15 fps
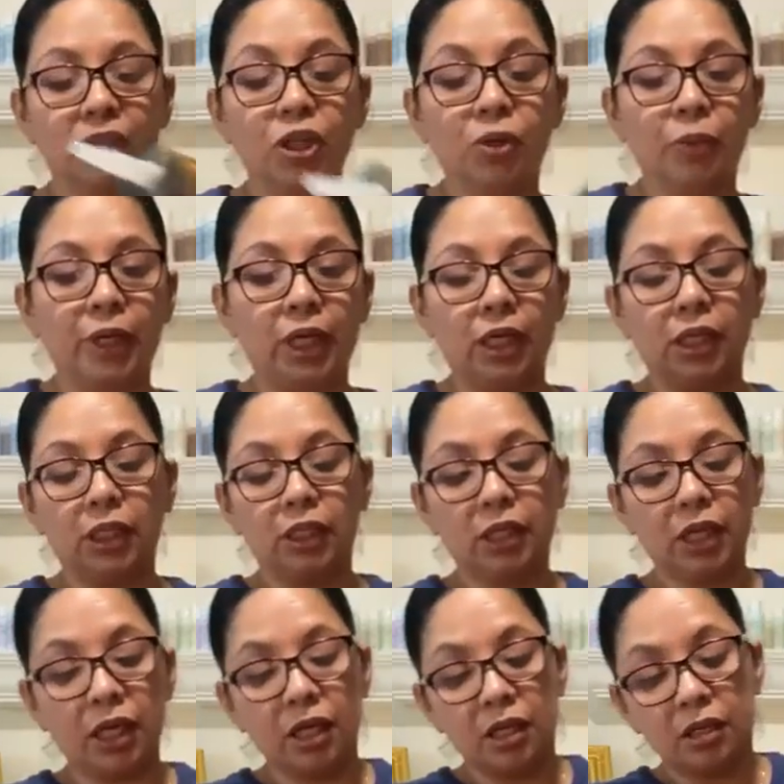The gorilla.
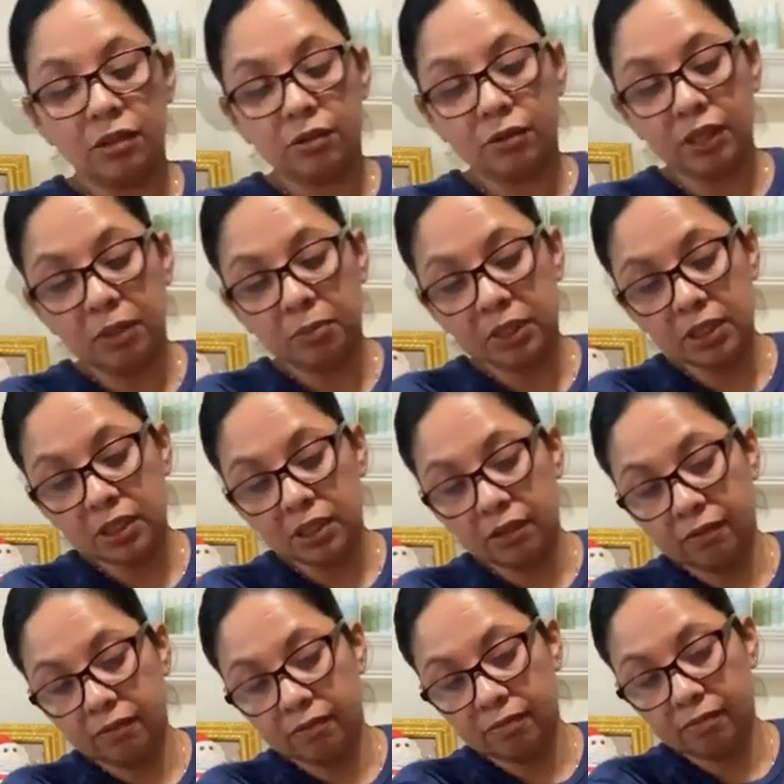Okay. So let me
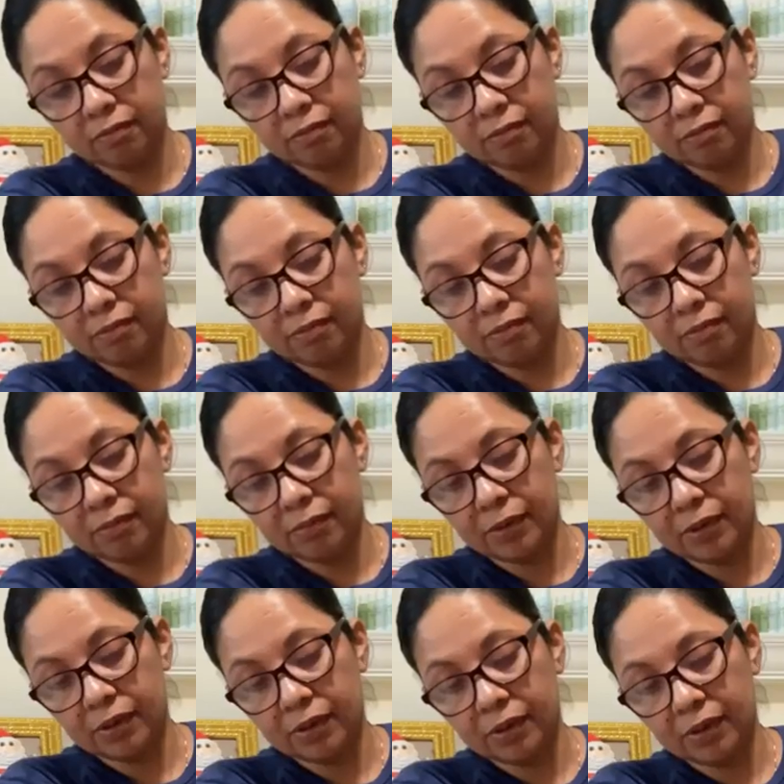see.
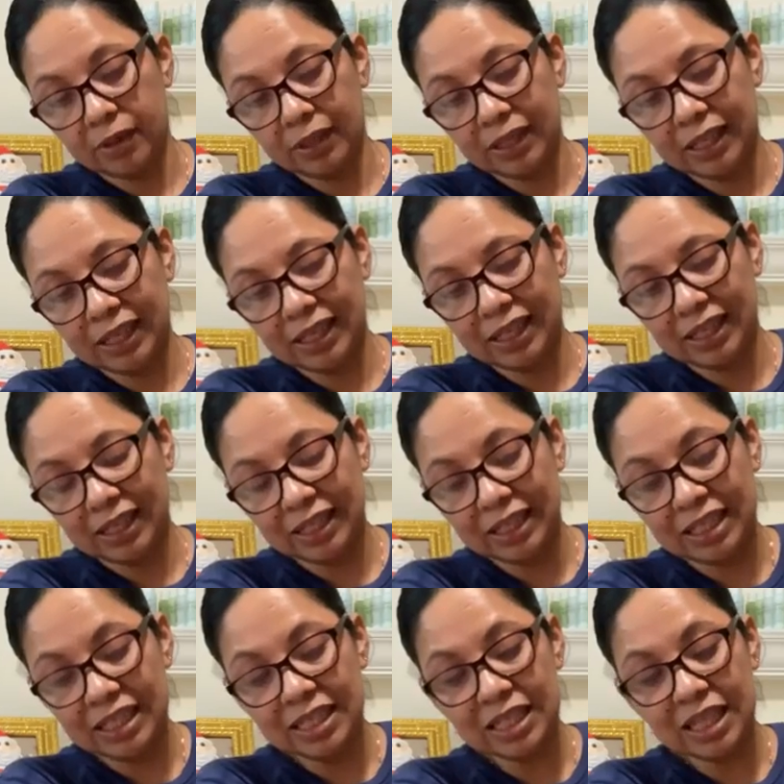Okay.
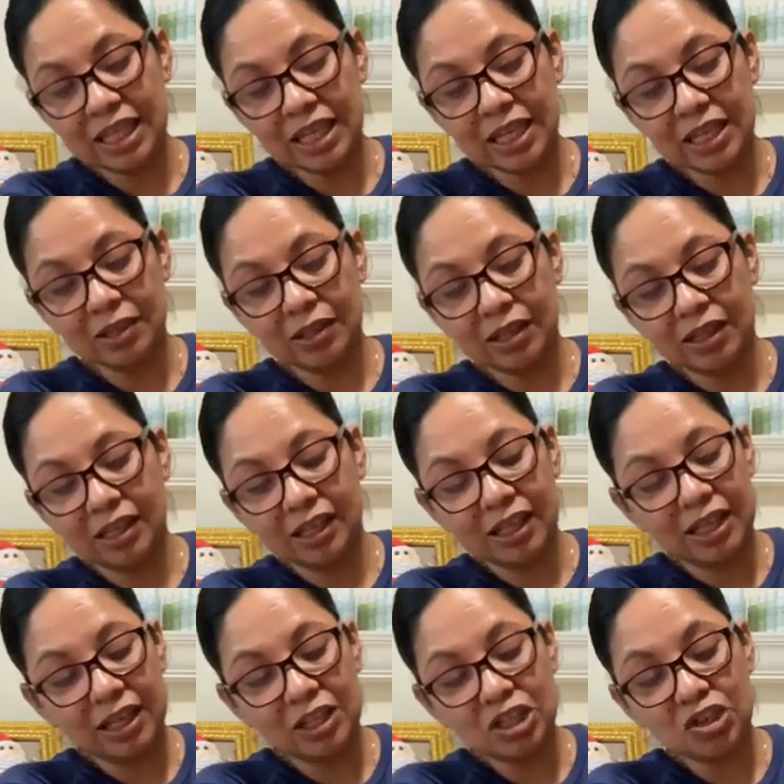This thing
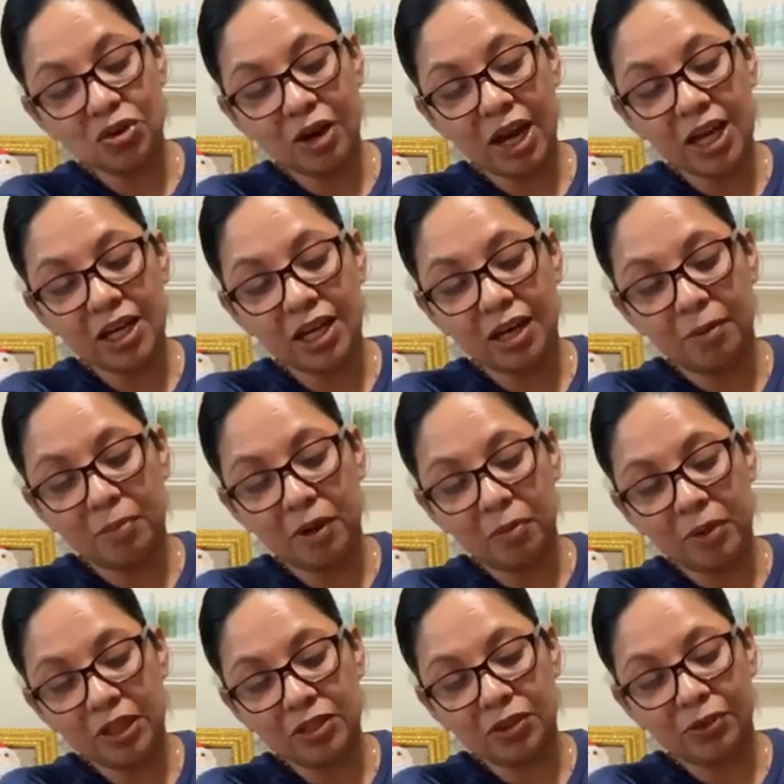dried up
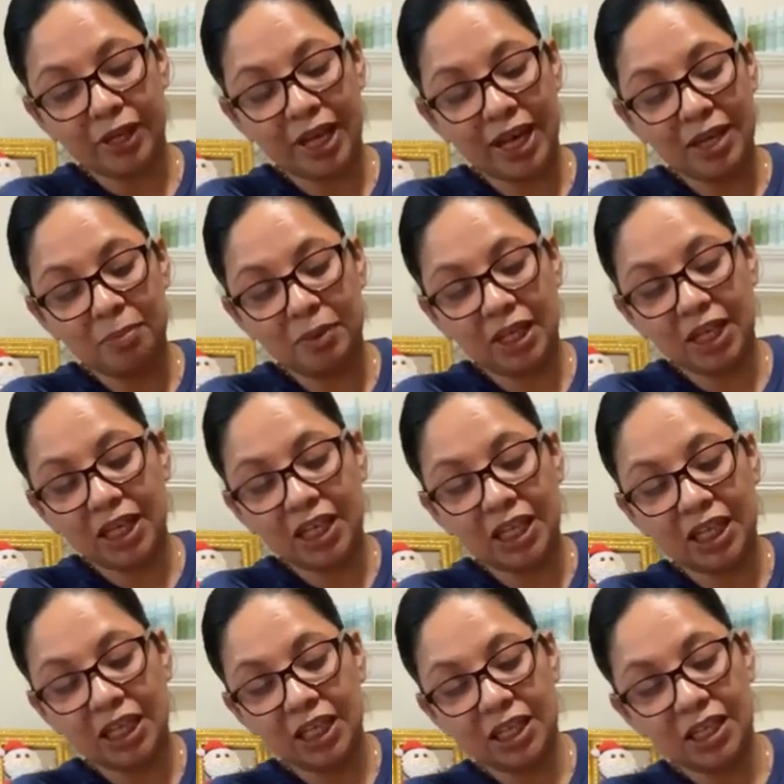on me, so I had to be
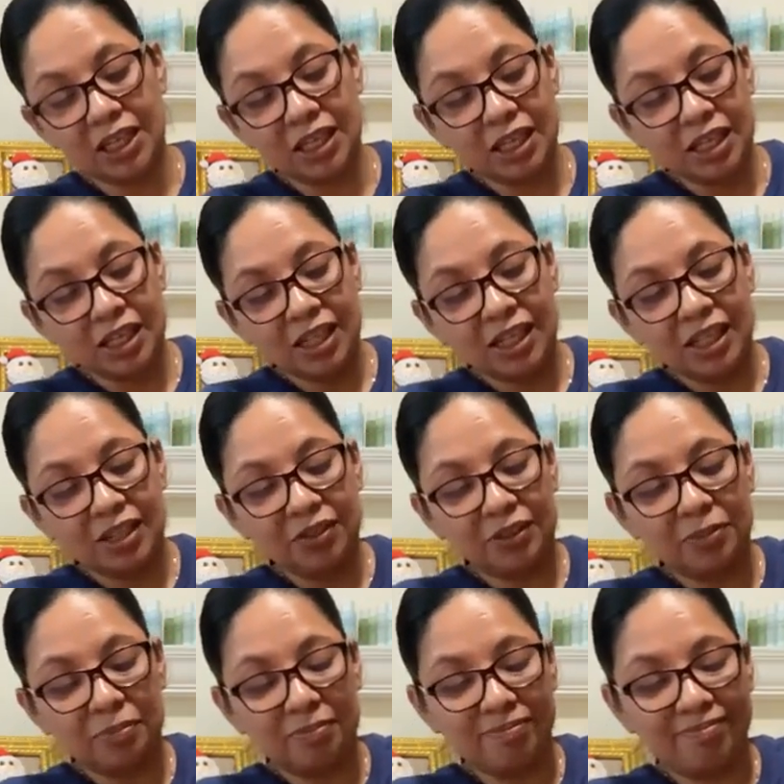cut
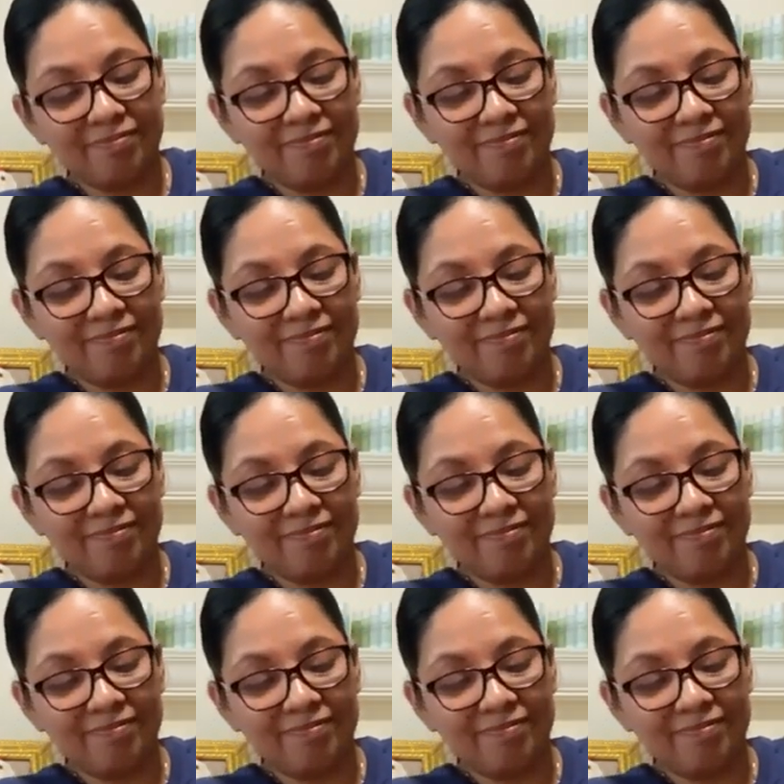in order